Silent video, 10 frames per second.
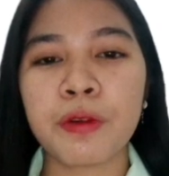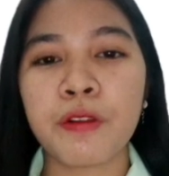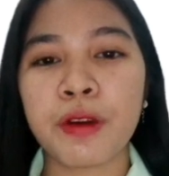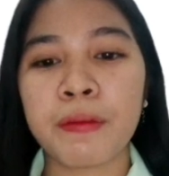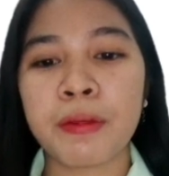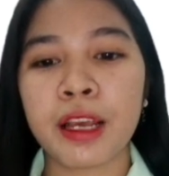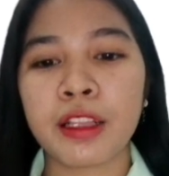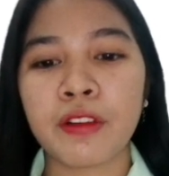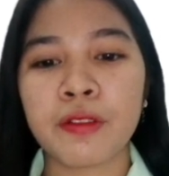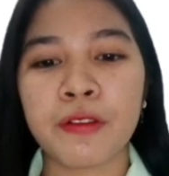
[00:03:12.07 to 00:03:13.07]
profile
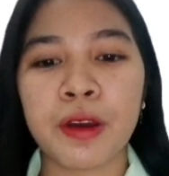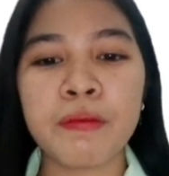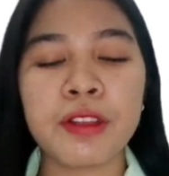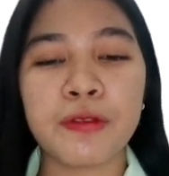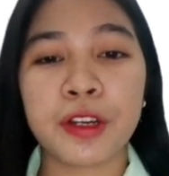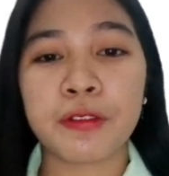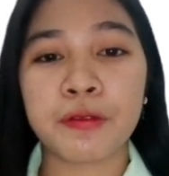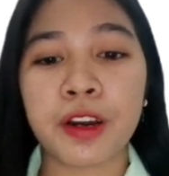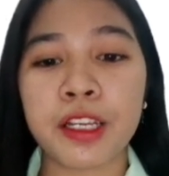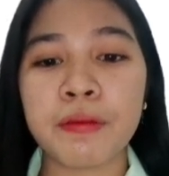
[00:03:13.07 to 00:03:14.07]
plot of the 5
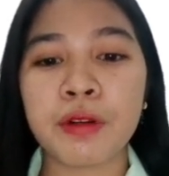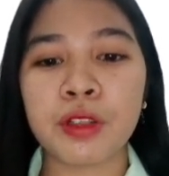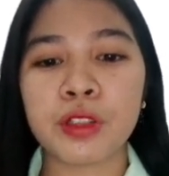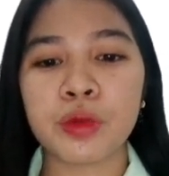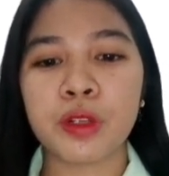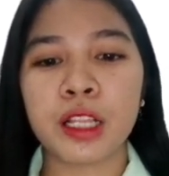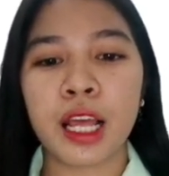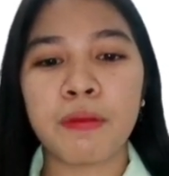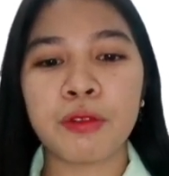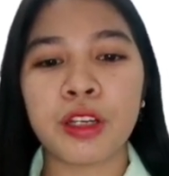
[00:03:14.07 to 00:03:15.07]
different variables
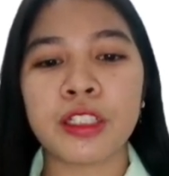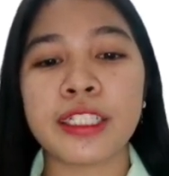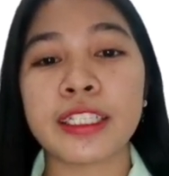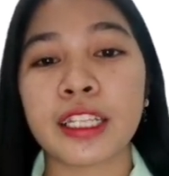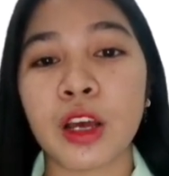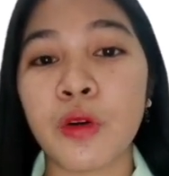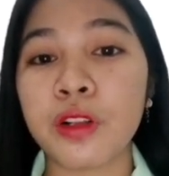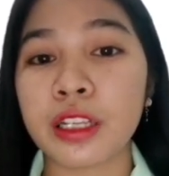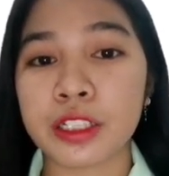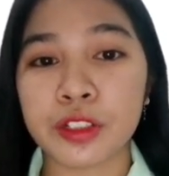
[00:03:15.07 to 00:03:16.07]
will help to understand
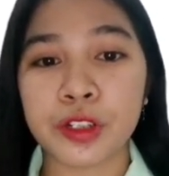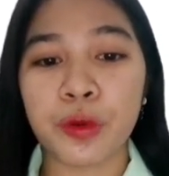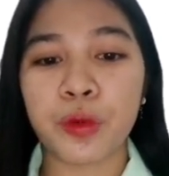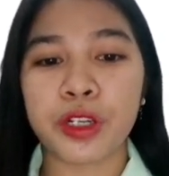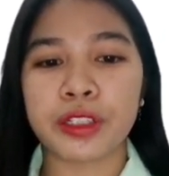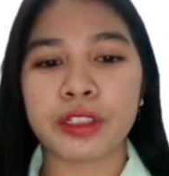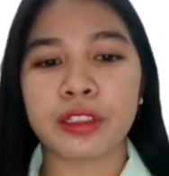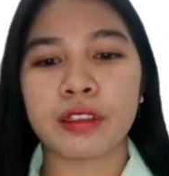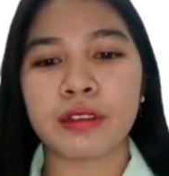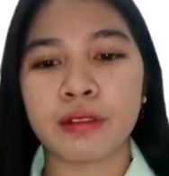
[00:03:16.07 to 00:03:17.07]
how clustering
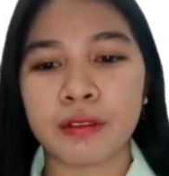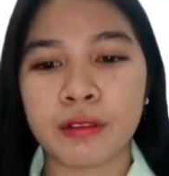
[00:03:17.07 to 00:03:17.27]
works.